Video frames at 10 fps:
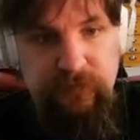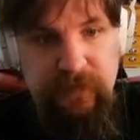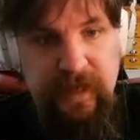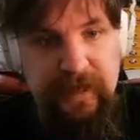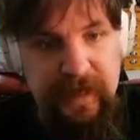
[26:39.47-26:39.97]

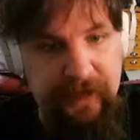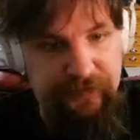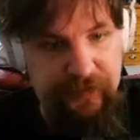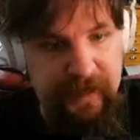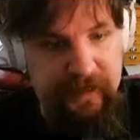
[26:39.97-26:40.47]
And
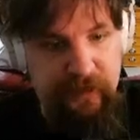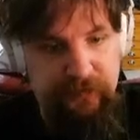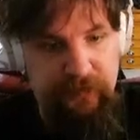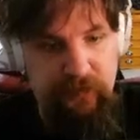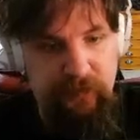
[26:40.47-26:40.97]
yes, it
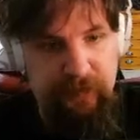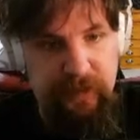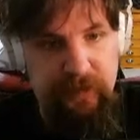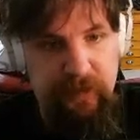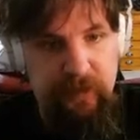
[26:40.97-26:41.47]
echoes a little
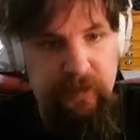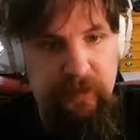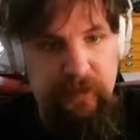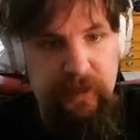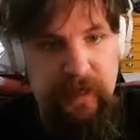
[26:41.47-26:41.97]
bit
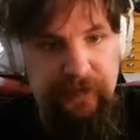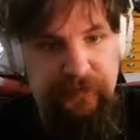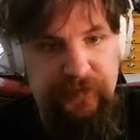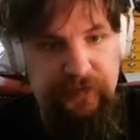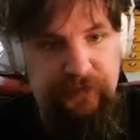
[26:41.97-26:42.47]
as
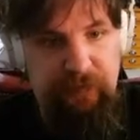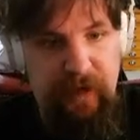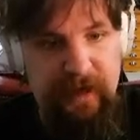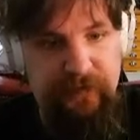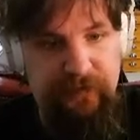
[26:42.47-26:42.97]
she's
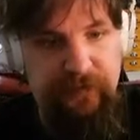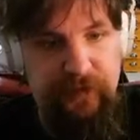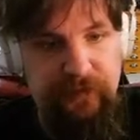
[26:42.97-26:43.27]
practicing.